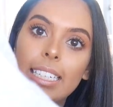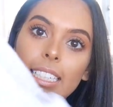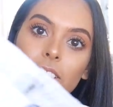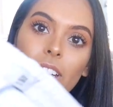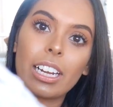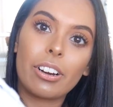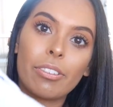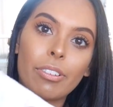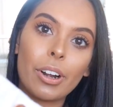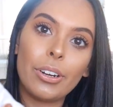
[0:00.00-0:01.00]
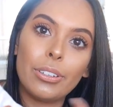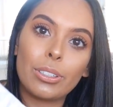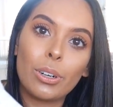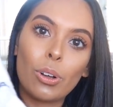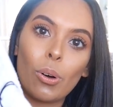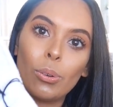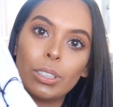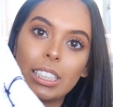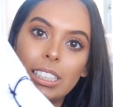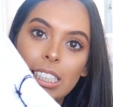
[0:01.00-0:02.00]
It's got like a rose
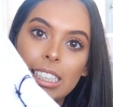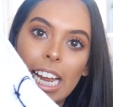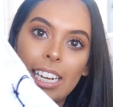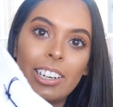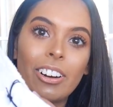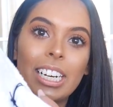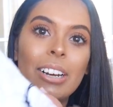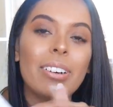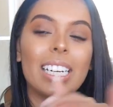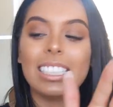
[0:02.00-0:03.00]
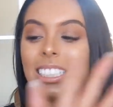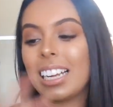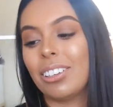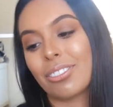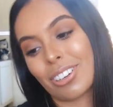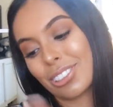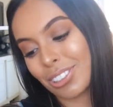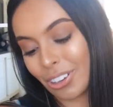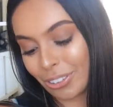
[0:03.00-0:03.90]
gold detailing on it, which I love rose